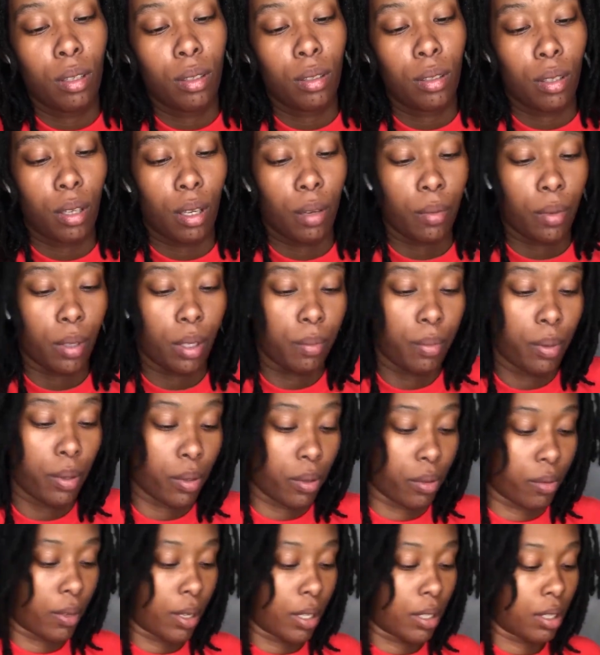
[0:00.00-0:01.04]
So now we're gonna peel
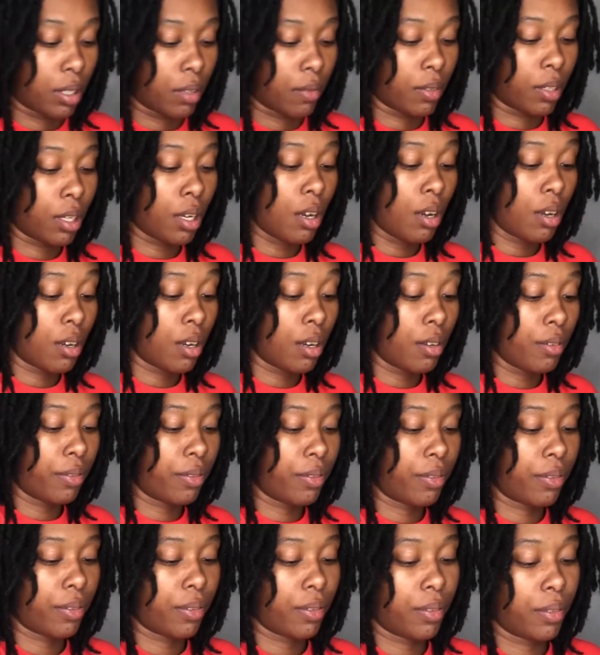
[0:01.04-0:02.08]
the rest of it
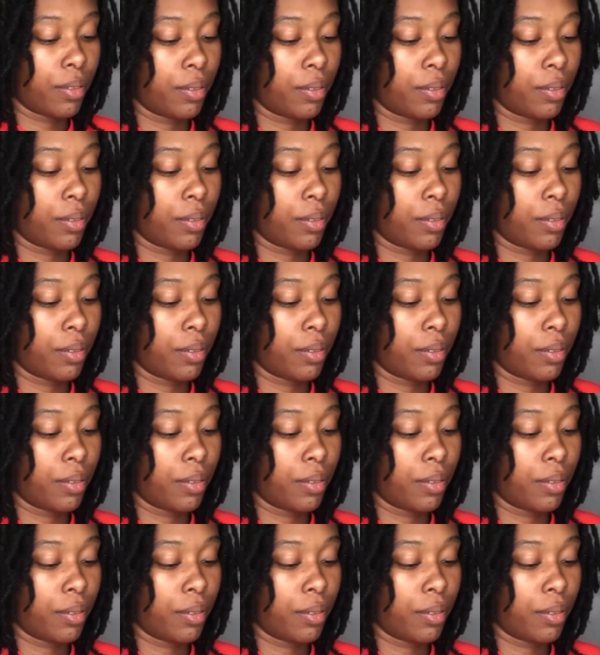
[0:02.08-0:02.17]
off.